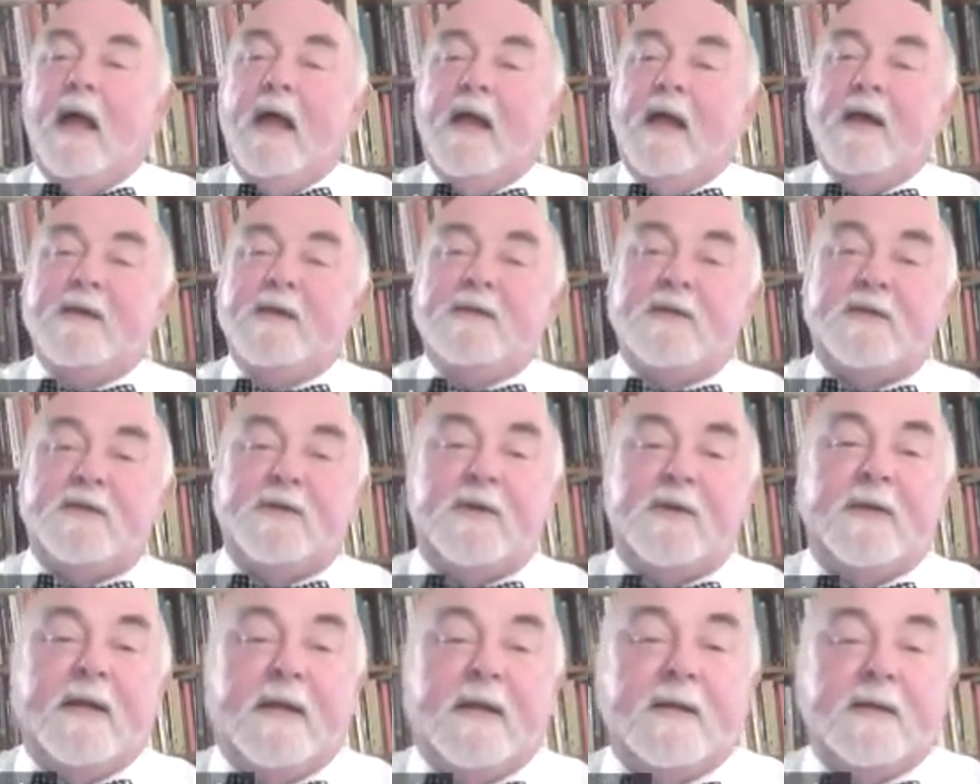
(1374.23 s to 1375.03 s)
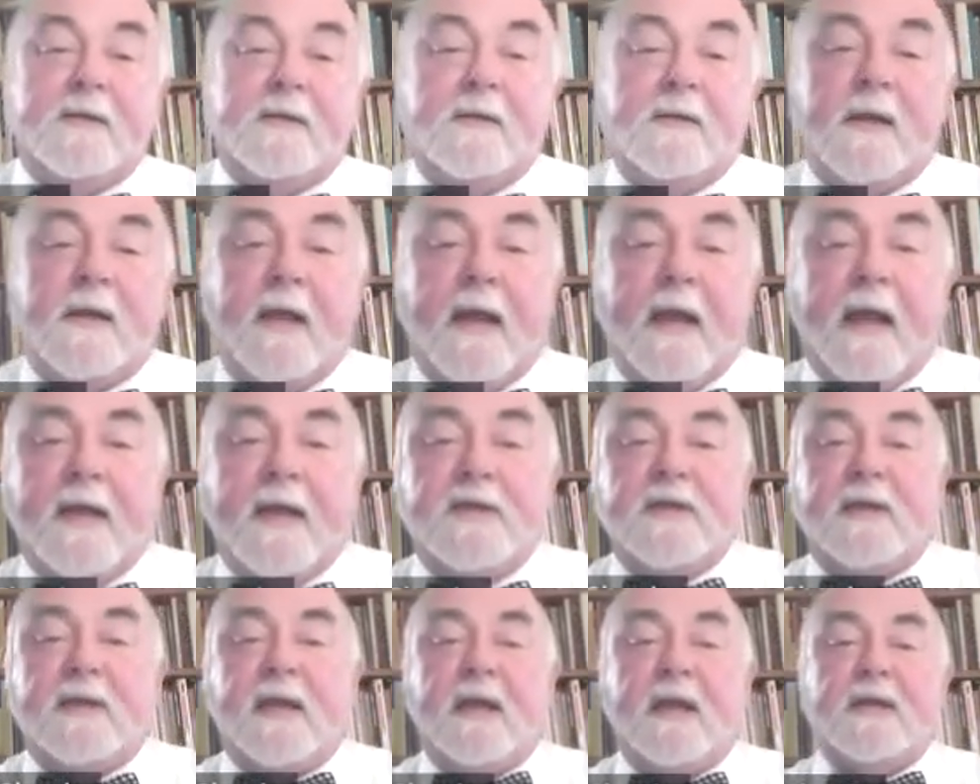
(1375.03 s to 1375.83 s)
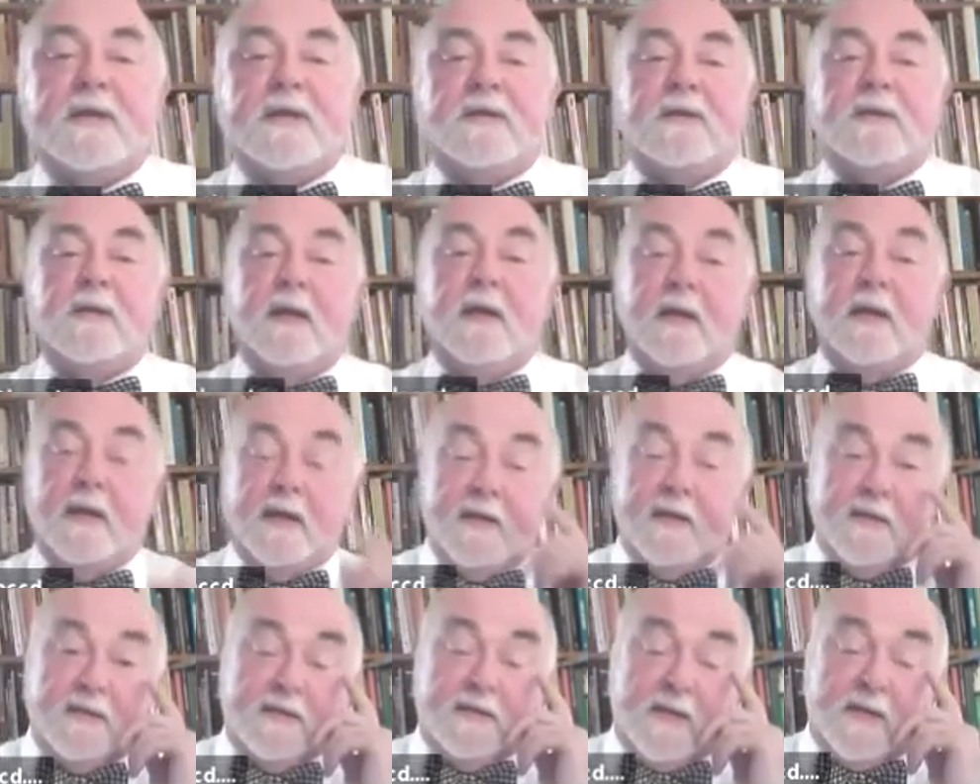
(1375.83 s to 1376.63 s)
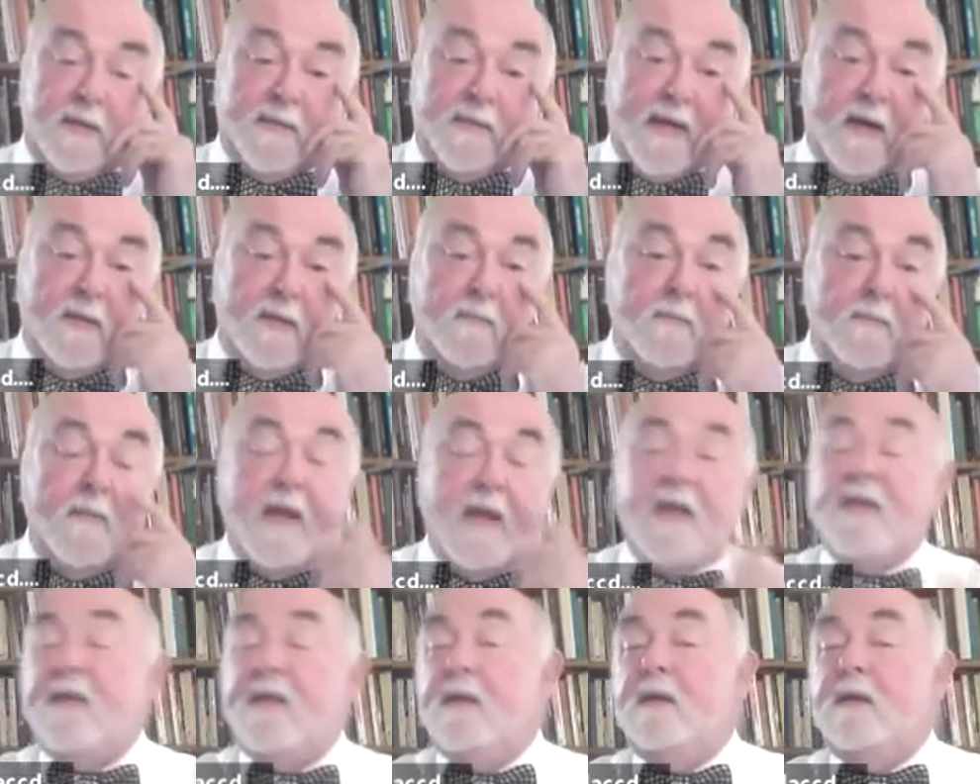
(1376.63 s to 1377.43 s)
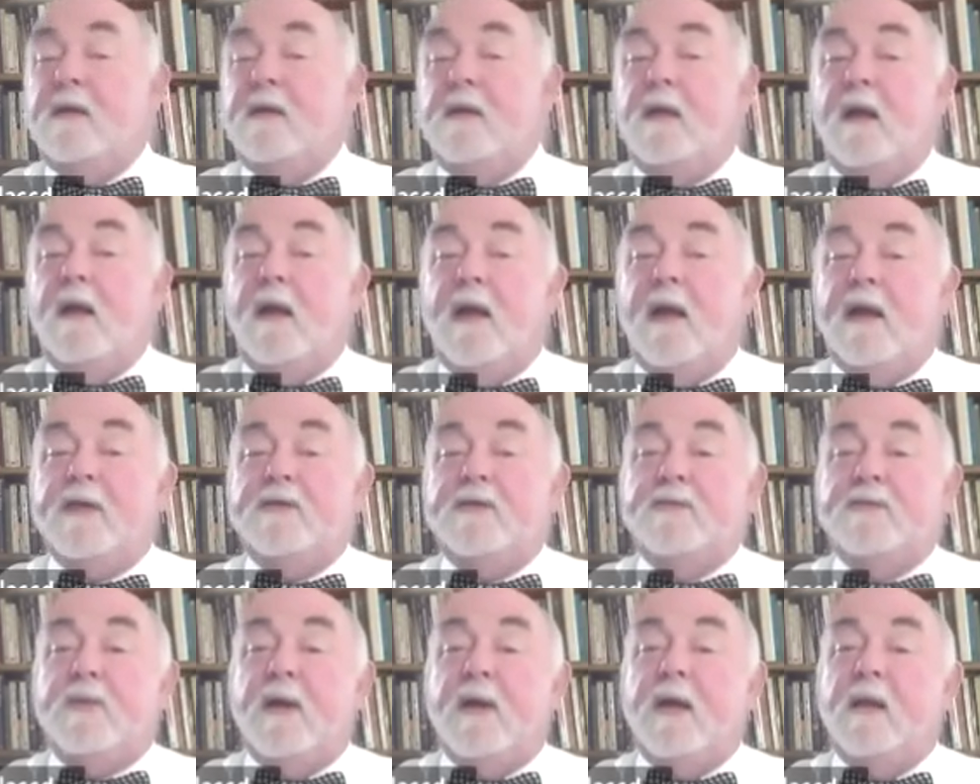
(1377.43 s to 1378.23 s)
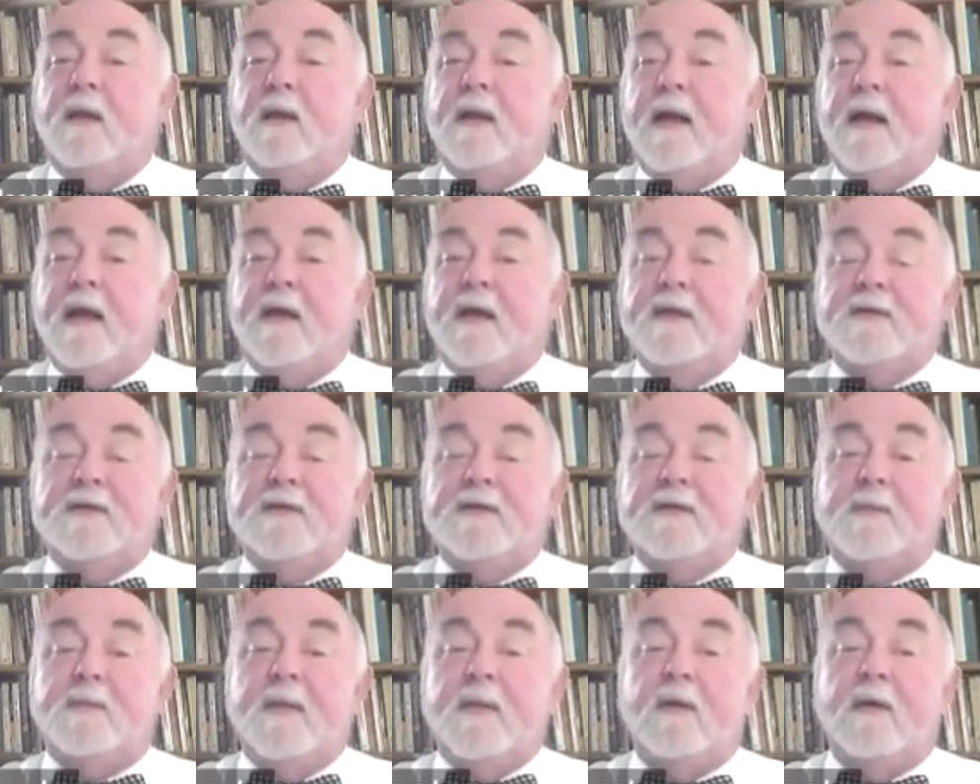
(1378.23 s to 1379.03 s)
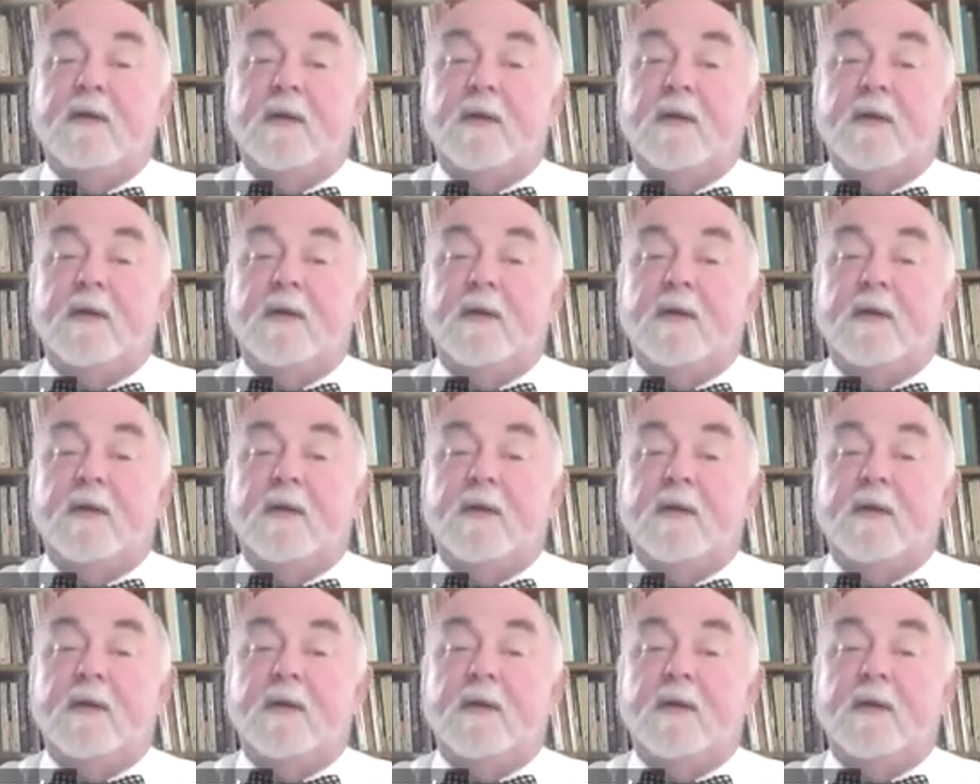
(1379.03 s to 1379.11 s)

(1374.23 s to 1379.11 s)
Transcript: Here's a third hint. Education is about method as well as about